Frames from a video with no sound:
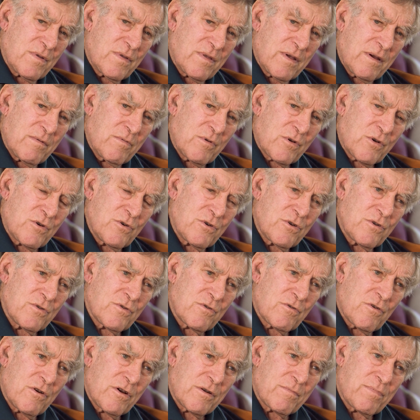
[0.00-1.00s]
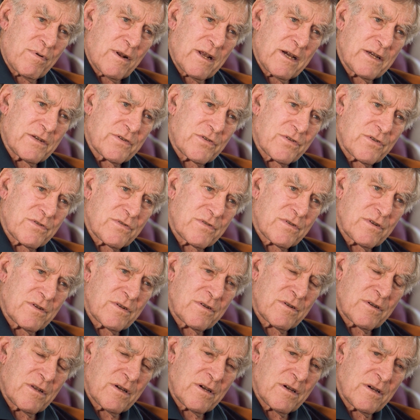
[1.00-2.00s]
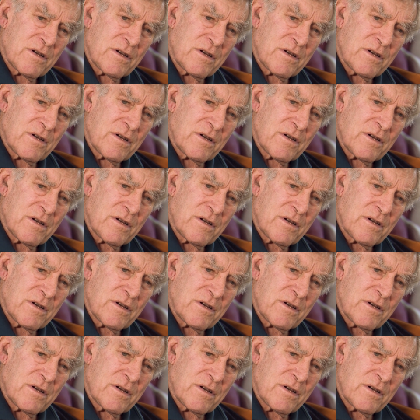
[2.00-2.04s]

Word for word: They were good in the right places and yeah.